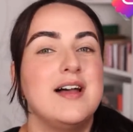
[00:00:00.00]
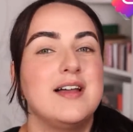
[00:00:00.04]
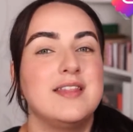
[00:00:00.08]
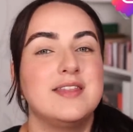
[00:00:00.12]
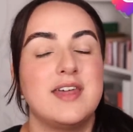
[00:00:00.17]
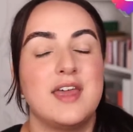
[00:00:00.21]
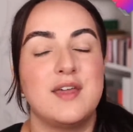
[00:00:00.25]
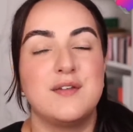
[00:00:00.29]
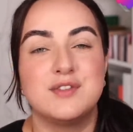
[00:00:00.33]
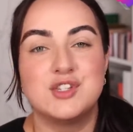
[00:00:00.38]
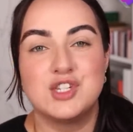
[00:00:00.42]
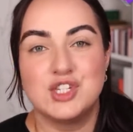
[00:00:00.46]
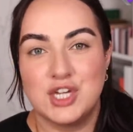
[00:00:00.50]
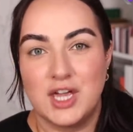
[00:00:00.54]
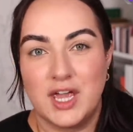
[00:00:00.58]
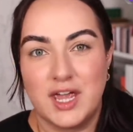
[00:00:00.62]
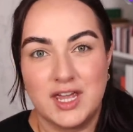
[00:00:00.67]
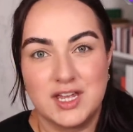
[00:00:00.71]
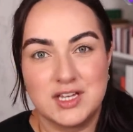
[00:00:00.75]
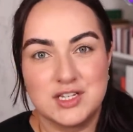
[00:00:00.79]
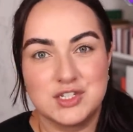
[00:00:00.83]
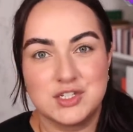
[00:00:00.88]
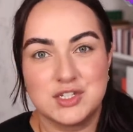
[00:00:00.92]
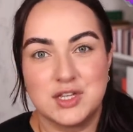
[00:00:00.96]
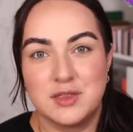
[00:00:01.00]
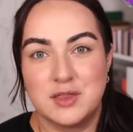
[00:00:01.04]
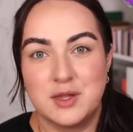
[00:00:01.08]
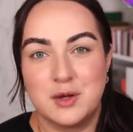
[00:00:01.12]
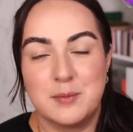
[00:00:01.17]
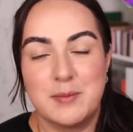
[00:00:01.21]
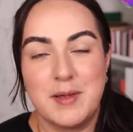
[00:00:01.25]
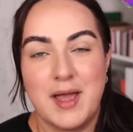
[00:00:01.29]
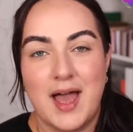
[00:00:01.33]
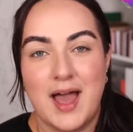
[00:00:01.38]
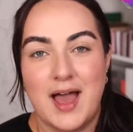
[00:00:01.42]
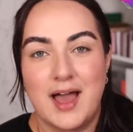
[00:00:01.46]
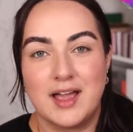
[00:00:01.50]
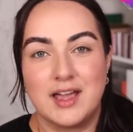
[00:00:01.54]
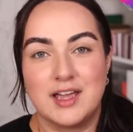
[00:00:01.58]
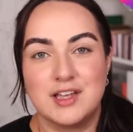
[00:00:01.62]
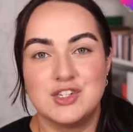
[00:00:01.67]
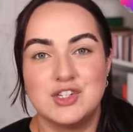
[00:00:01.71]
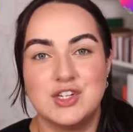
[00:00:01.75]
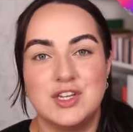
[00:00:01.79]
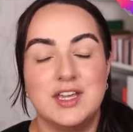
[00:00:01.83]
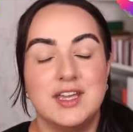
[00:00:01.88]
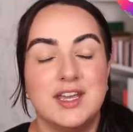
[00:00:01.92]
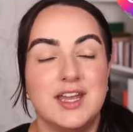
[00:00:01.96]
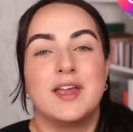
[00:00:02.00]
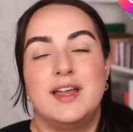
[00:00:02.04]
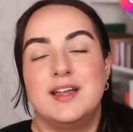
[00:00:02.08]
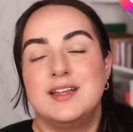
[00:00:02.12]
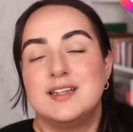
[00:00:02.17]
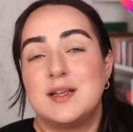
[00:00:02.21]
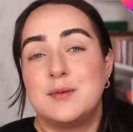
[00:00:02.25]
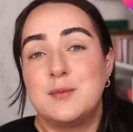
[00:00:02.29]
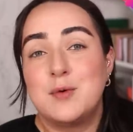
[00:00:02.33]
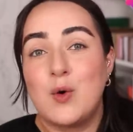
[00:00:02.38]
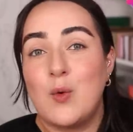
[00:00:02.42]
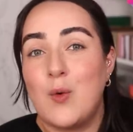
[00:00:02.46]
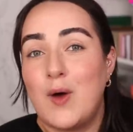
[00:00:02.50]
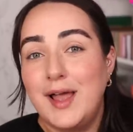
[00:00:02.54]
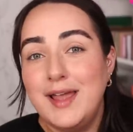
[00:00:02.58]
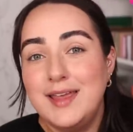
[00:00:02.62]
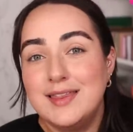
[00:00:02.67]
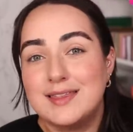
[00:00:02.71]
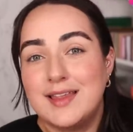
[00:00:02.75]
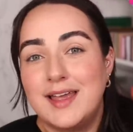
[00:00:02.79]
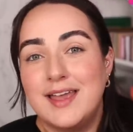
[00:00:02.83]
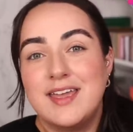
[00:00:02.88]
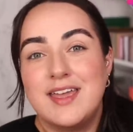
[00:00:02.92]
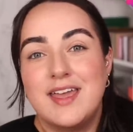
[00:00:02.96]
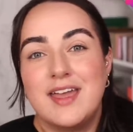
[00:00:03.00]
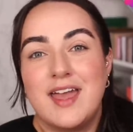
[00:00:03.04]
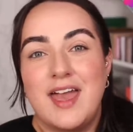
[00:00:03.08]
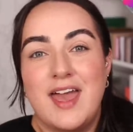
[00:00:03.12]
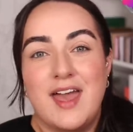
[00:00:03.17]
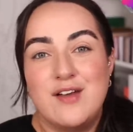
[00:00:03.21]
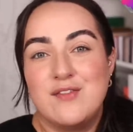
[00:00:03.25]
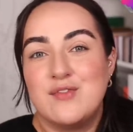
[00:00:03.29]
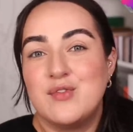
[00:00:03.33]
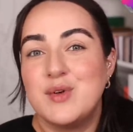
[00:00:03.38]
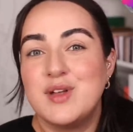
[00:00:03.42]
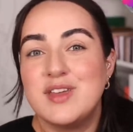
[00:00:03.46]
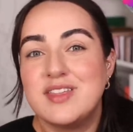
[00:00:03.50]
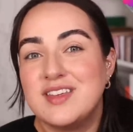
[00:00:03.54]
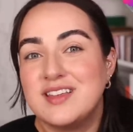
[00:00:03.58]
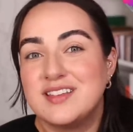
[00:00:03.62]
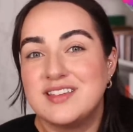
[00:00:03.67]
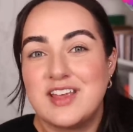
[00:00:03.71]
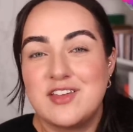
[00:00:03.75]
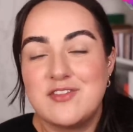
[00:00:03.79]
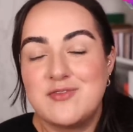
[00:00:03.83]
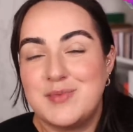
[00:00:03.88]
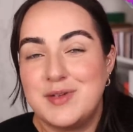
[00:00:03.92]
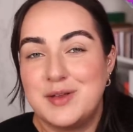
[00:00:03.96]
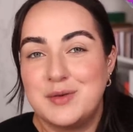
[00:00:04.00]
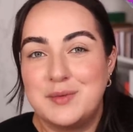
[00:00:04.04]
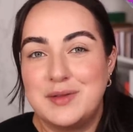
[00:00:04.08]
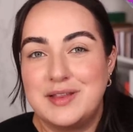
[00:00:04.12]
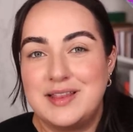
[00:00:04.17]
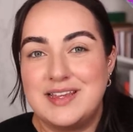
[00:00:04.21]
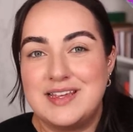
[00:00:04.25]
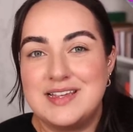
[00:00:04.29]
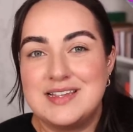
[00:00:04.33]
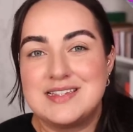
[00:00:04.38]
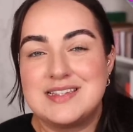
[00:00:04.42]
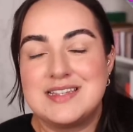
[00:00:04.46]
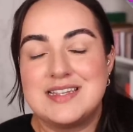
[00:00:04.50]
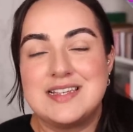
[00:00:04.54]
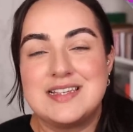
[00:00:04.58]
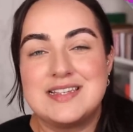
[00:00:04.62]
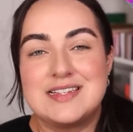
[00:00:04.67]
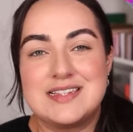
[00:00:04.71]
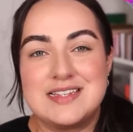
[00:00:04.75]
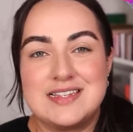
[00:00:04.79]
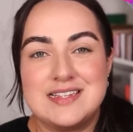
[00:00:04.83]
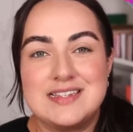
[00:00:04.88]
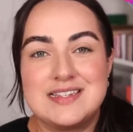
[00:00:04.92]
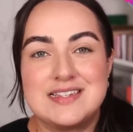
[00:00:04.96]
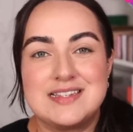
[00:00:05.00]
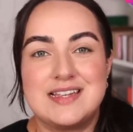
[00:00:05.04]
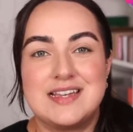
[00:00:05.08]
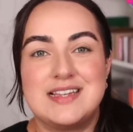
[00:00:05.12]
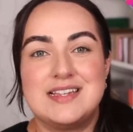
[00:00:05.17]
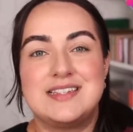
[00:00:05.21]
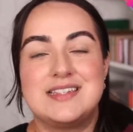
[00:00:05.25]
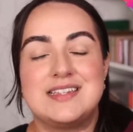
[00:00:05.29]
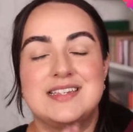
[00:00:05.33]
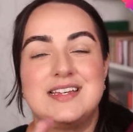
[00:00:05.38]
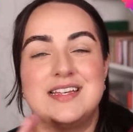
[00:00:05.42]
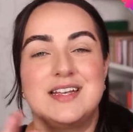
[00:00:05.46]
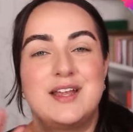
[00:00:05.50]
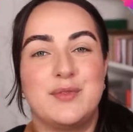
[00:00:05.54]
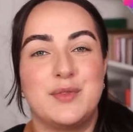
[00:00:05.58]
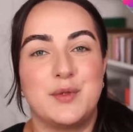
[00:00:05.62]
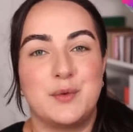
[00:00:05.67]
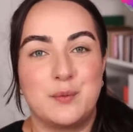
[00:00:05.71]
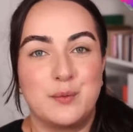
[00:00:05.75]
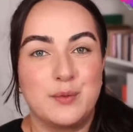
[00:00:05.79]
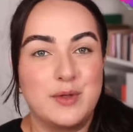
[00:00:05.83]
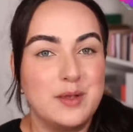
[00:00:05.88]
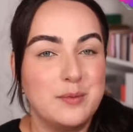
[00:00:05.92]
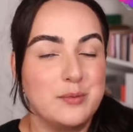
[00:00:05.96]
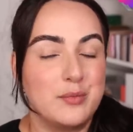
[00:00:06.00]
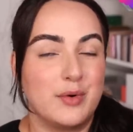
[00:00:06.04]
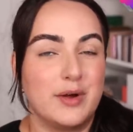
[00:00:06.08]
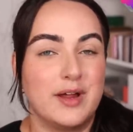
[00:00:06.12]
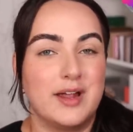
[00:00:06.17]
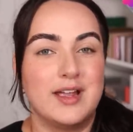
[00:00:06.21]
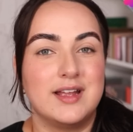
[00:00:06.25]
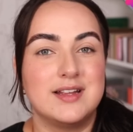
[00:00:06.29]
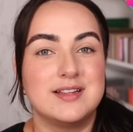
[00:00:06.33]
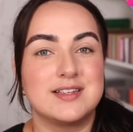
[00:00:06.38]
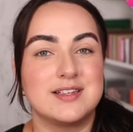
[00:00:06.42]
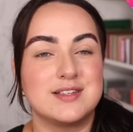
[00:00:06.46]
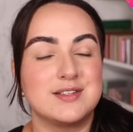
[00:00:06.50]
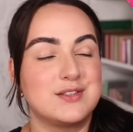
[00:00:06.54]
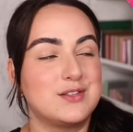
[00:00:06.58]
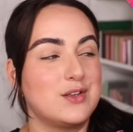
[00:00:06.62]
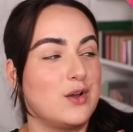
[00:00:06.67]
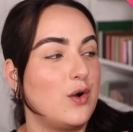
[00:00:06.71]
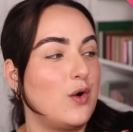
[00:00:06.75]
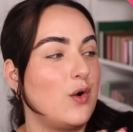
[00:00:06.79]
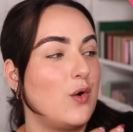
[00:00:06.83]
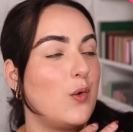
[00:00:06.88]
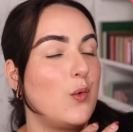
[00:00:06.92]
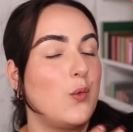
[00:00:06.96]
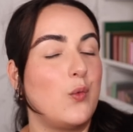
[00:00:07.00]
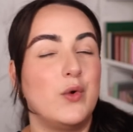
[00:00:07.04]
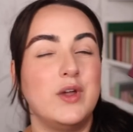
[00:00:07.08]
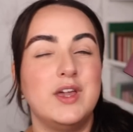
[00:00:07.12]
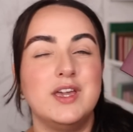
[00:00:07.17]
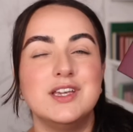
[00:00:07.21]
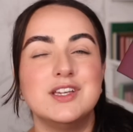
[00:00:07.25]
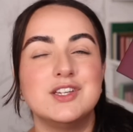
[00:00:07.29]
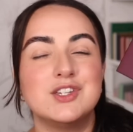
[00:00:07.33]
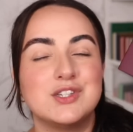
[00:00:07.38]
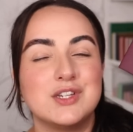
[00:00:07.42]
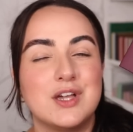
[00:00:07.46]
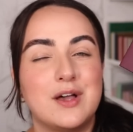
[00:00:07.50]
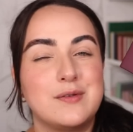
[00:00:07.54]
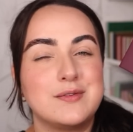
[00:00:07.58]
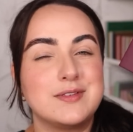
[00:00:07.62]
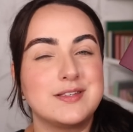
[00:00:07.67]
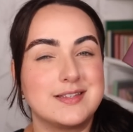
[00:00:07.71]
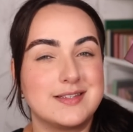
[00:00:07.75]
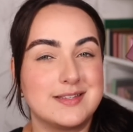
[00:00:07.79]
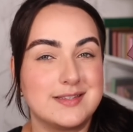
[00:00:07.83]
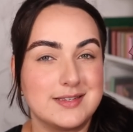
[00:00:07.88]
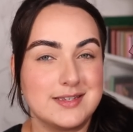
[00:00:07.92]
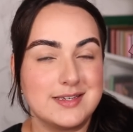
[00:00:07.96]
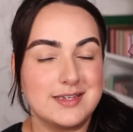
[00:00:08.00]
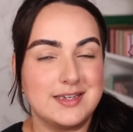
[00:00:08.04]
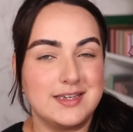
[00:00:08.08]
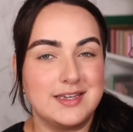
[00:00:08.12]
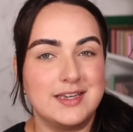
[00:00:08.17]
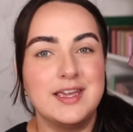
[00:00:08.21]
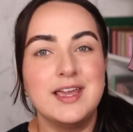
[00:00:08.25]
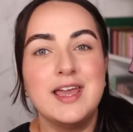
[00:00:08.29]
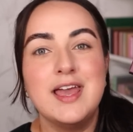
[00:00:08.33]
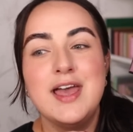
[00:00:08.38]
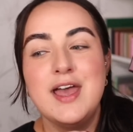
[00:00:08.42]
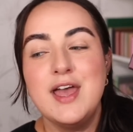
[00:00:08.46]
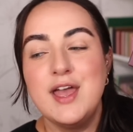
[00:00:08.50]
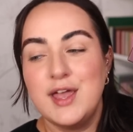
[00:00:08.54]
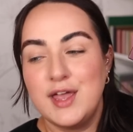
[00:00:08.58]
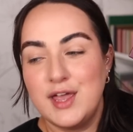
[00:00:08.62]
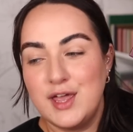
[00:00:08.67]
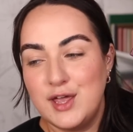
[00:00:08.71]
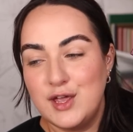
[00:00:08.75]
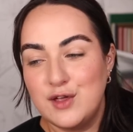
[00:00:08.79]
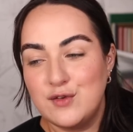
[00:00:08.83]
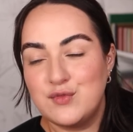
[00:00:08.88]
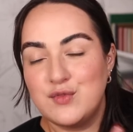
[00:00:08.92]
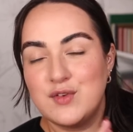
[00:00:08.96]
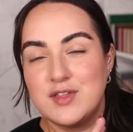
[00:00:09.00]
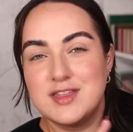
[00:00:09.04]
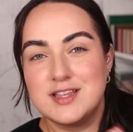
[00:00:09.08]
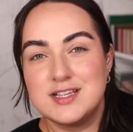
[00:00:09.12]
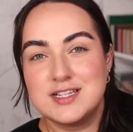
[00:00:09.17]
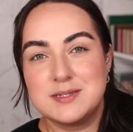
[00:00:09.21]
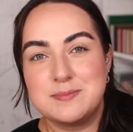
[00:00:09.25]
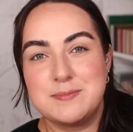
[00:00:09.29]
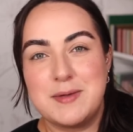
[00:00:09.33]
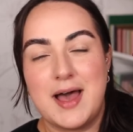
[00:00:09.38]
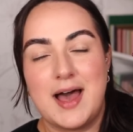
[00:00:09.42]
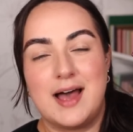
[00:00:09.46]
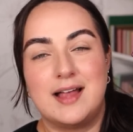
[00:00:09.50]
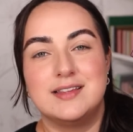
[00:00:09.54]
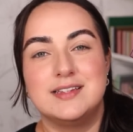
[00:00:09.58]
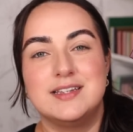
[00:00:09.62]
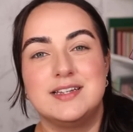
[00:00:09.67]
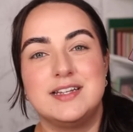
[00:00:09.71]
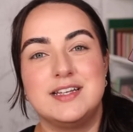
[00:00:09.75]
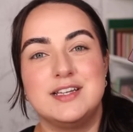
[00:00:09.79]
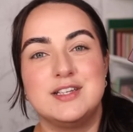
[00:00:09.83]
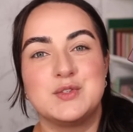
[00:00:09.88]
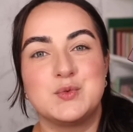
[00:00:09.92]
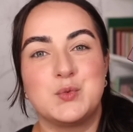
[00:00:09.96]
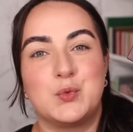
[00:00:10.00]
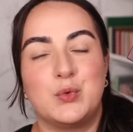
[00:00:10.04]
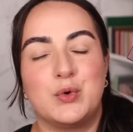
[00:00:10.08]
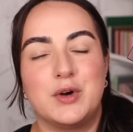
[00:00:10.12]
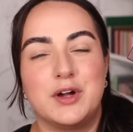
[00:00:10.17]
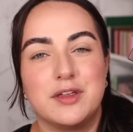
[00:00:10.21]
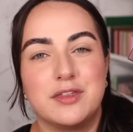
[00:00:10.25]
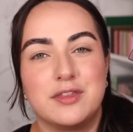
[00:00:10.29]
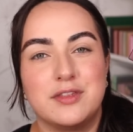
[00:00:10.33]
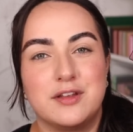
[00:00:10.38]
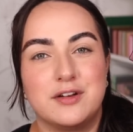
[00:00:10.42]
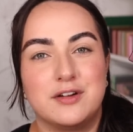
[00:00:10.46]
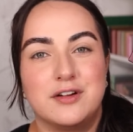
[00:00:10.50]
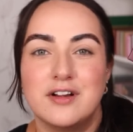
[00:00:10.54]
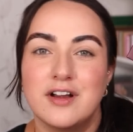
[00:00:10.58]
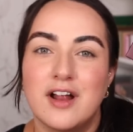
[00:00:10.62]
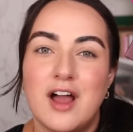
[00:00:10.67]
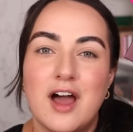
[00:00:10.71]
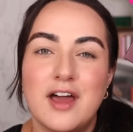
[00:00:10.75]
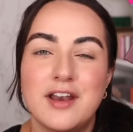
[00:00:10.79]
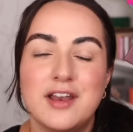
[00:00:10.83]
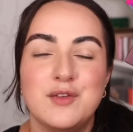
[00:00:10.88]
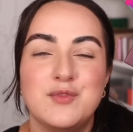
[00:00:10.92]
they've changed their packaging, and I'm quite liking everything they've been releasing since they did the rebrand, so we shall see if this palette is worth it or not.